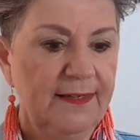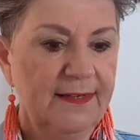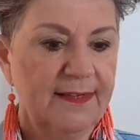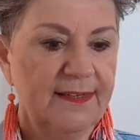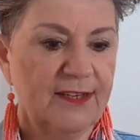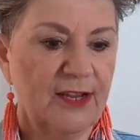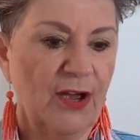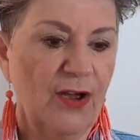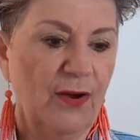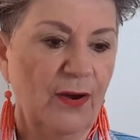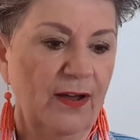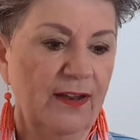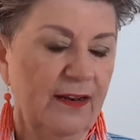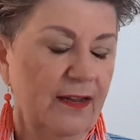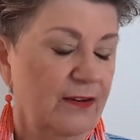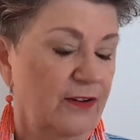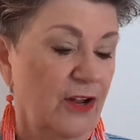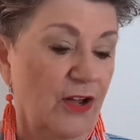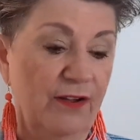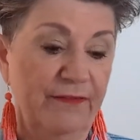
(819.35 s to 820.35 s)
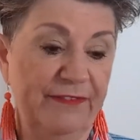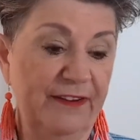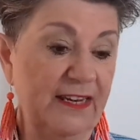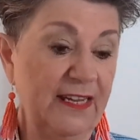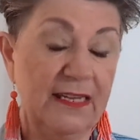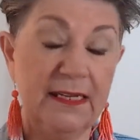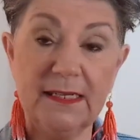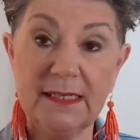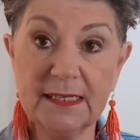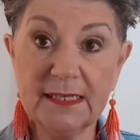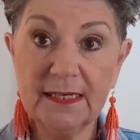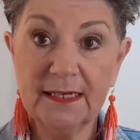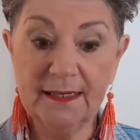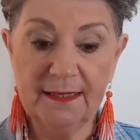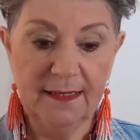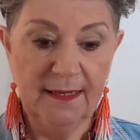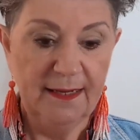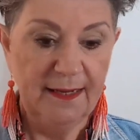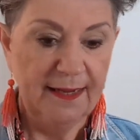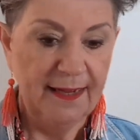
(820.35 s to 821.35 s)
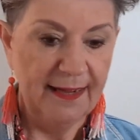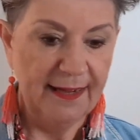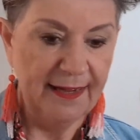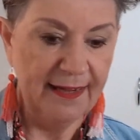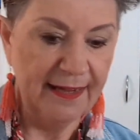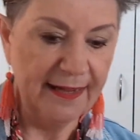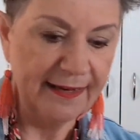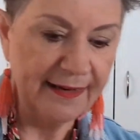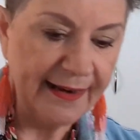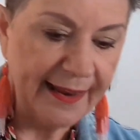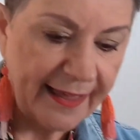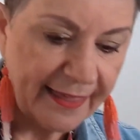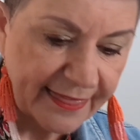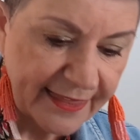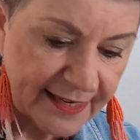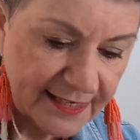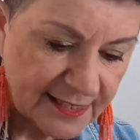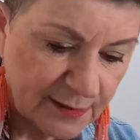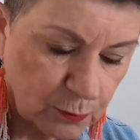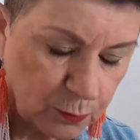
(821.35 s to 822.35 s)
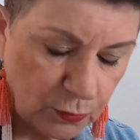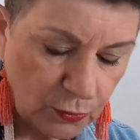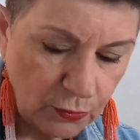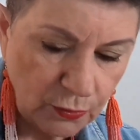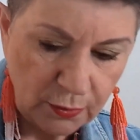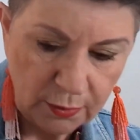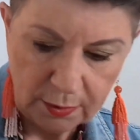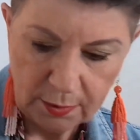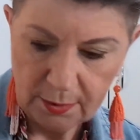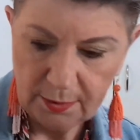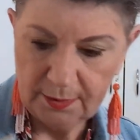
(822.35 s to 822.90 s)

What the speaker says: so I don't know if it is. Now this wool